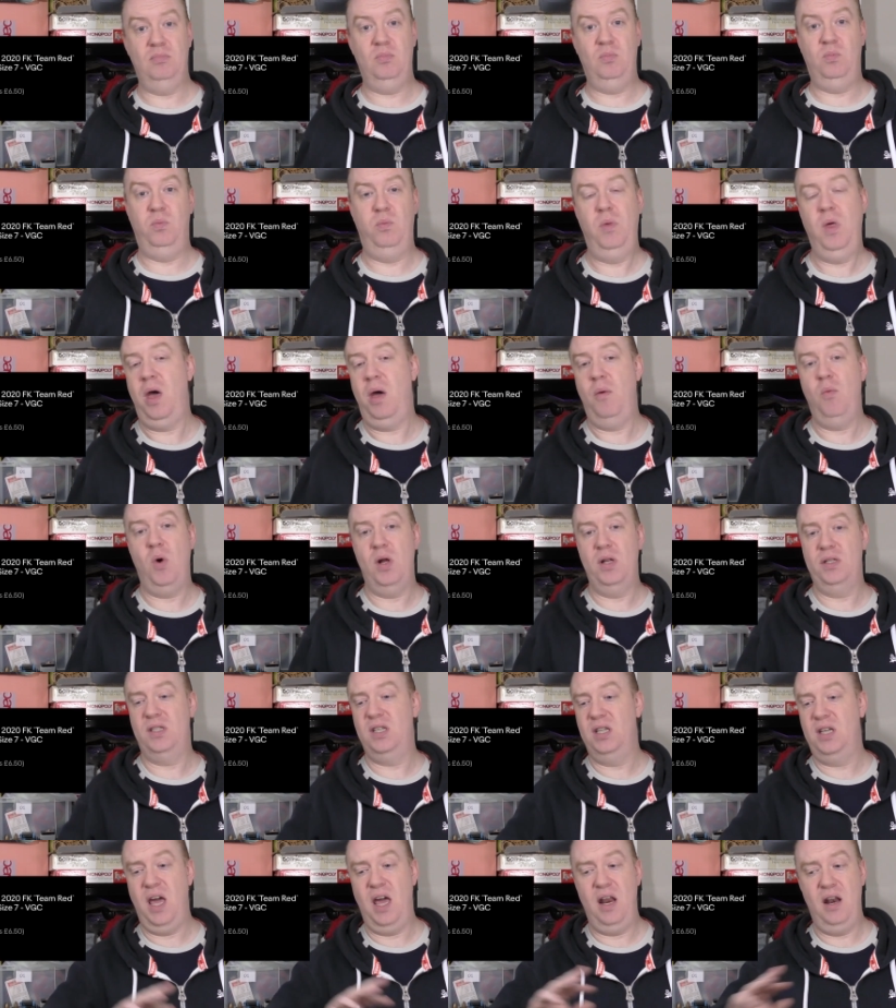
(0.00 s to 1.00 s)
there
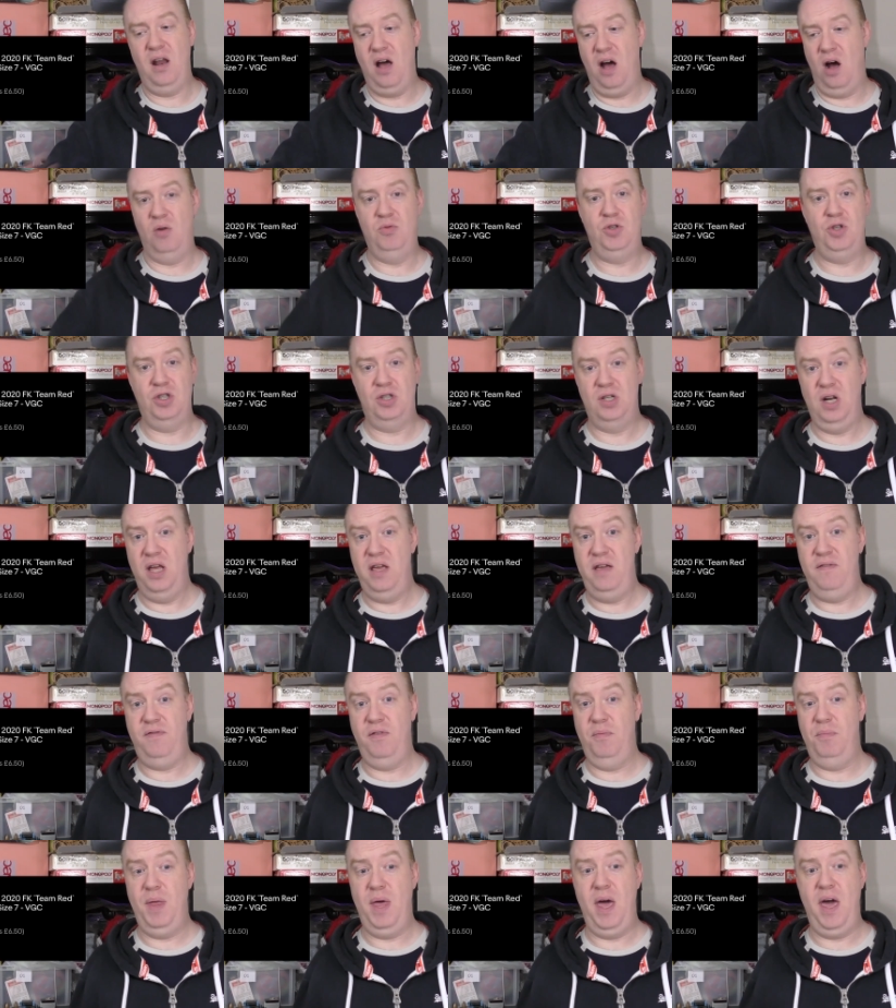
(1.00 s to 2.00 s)
once again, I'll just
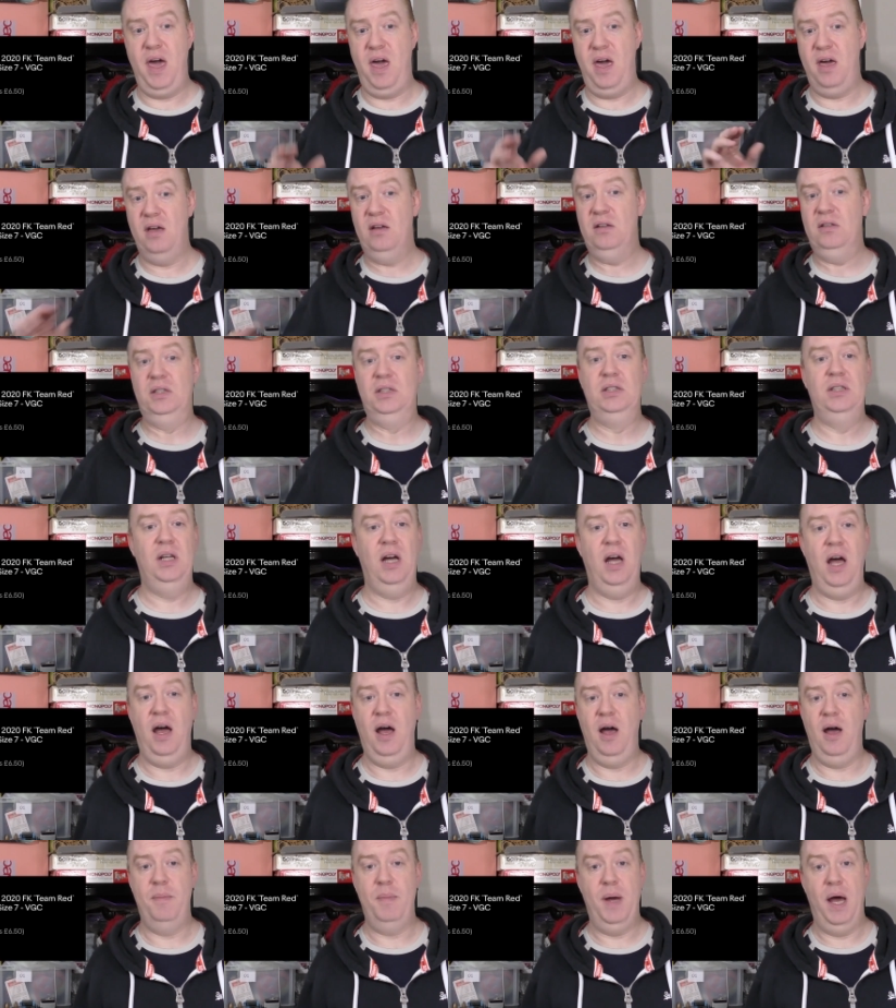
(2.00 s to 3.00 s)
leave them there
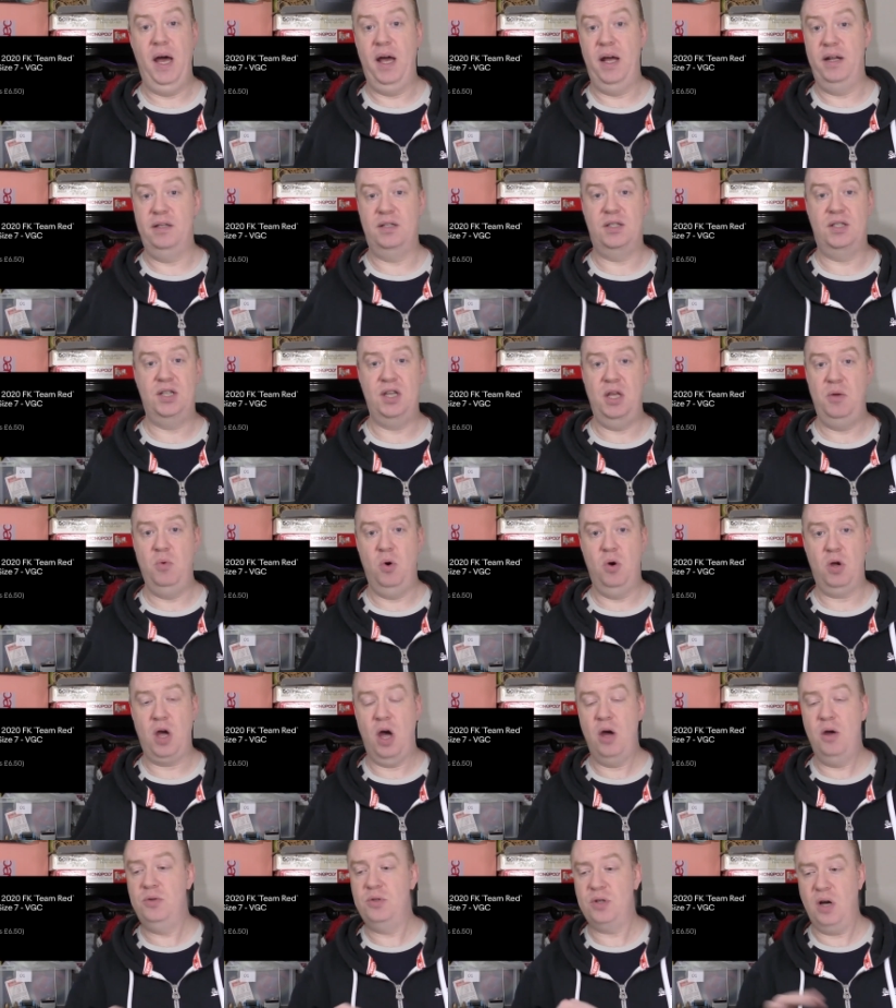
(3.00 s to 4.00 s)
and see what
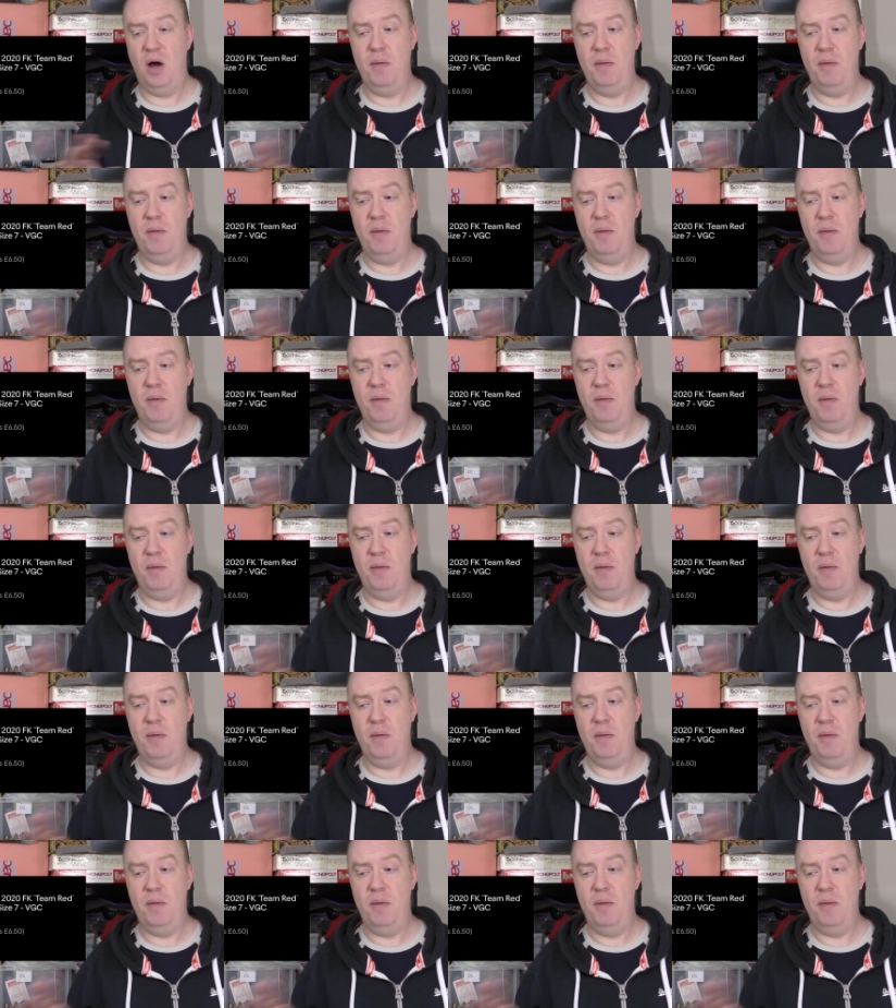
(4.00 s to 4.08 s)
goes.